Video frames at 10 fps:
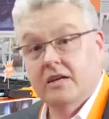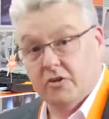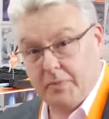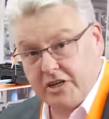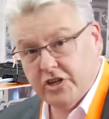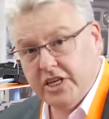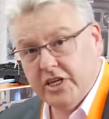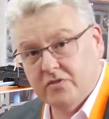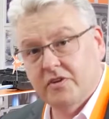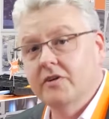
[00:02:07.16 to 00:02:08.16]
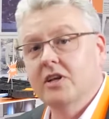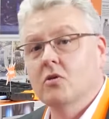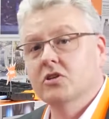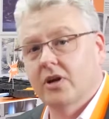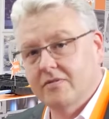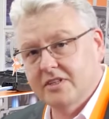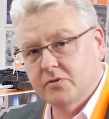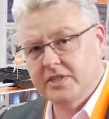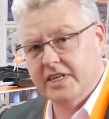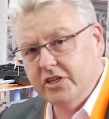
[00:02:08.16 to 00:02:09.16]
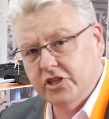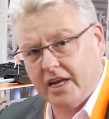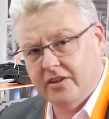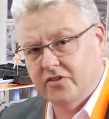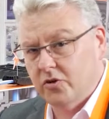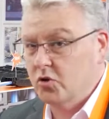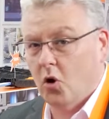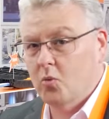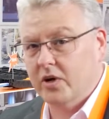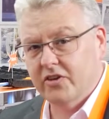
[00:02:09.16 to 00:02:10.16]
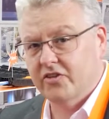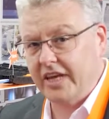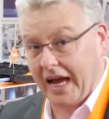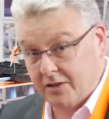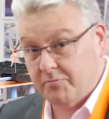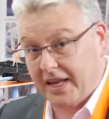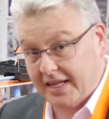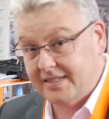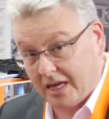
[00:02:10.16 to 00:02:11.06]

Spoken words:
Especially on very long travels with e-chains, you don't want to see unplanned